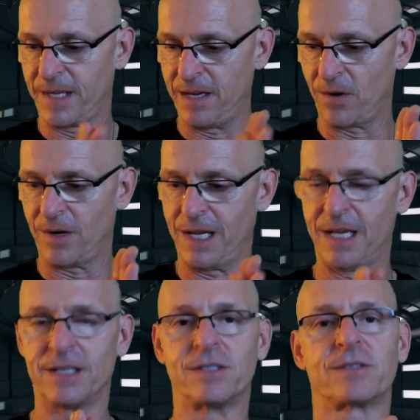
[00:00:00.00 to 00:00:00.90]
here
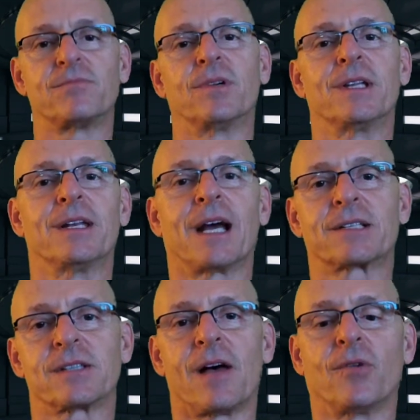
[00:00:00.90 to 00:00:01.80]
is, when the
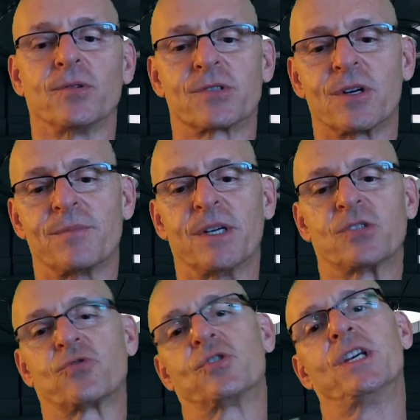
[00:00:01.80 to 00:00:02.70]
next level is going to be
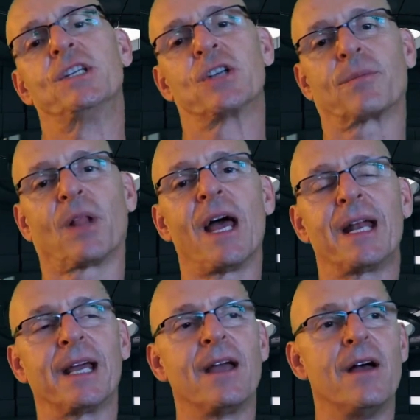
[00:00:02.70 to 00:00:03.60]
strategic
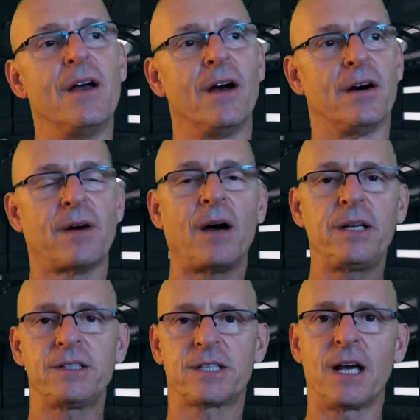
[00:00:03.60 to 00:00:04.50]
planning of how
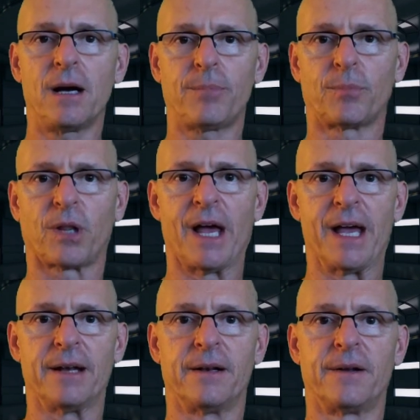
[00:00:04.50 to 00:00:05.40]
do you set up a
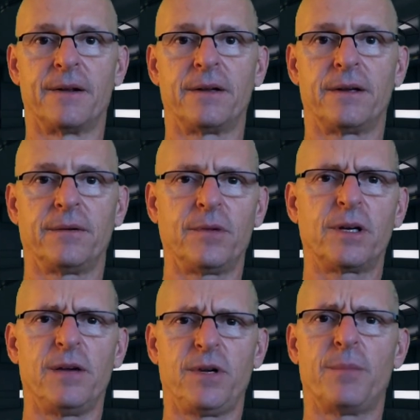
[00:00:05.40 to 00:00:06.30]
plan.
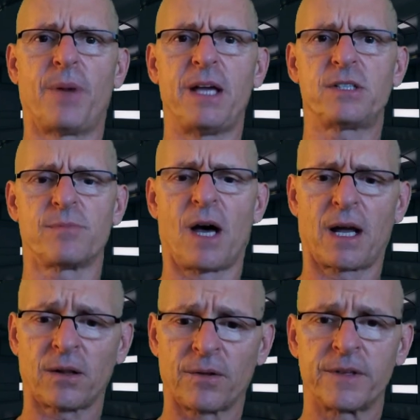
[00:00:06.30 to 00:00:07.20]
I'll give you a base
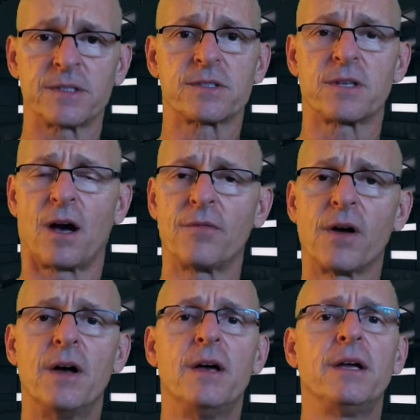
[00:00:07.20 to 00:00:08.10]
model of this
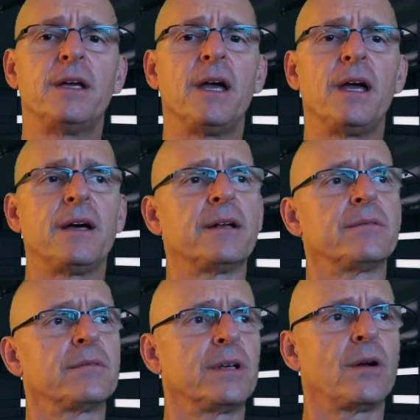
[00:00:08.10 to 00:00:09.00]
stuff,
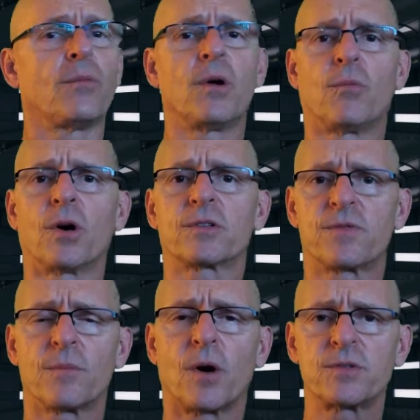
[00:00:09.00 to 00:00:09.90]
and what works
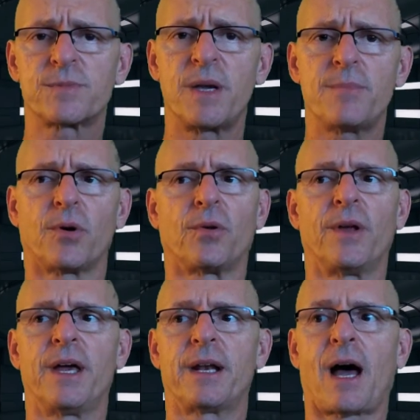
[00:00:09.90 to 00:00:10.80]
for most people.
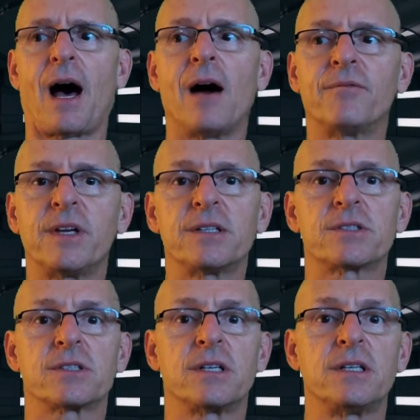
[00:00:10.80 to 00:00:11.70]
And
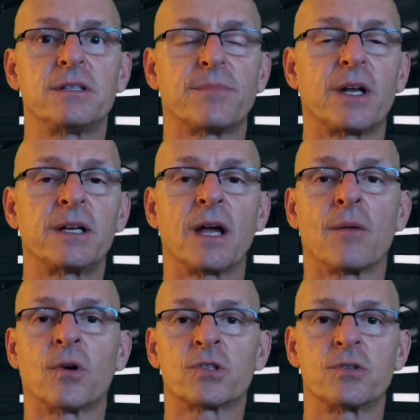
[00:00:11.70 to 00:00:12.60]
obviously, depending
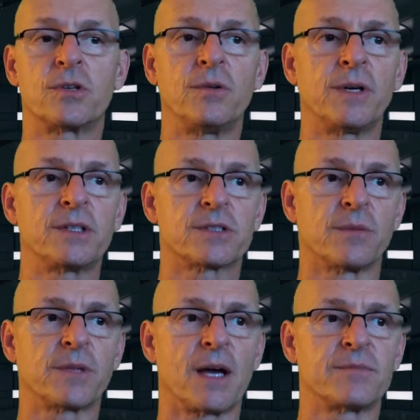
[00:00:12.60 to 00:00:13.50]
on what you're doing,
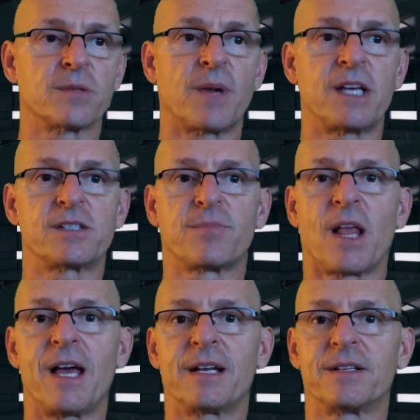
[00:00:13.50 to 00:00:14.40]
sometimes a base
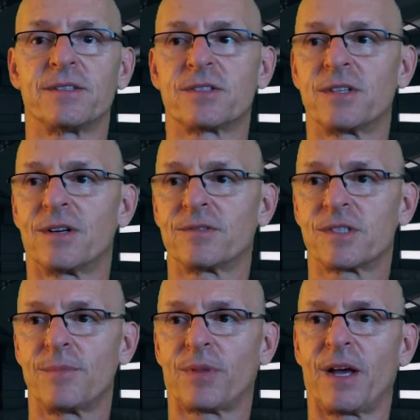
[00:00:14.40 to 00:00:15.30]
plan is
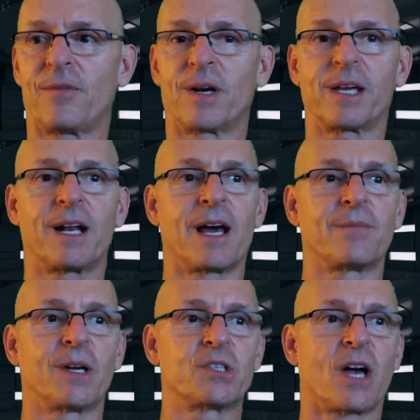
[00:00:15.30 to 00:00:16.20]
simply, I want to get out
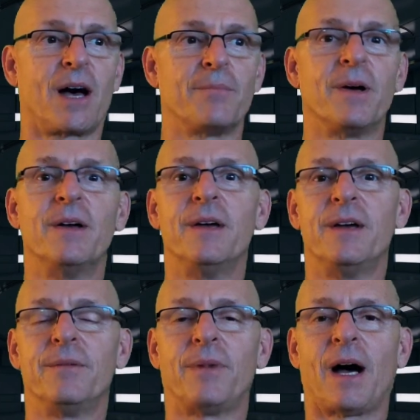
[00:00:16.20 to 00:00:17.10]
of my job
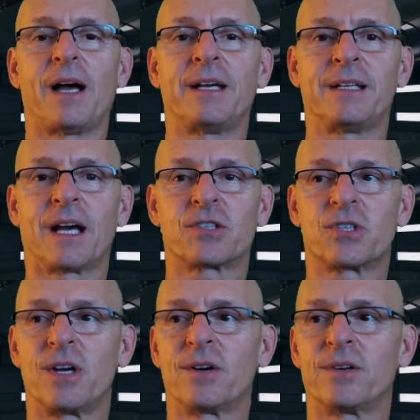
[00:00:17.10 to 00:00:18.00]
by
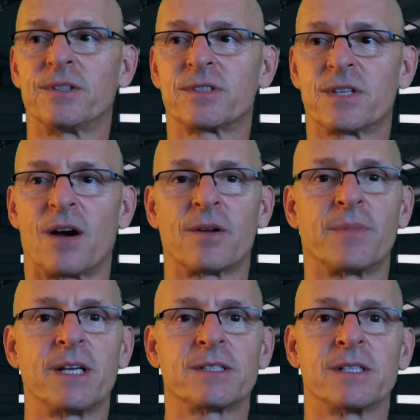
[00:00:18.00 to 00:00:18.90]
next year and start a
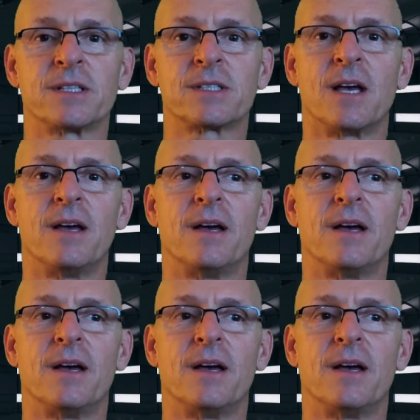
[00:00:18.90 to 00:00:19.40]
business.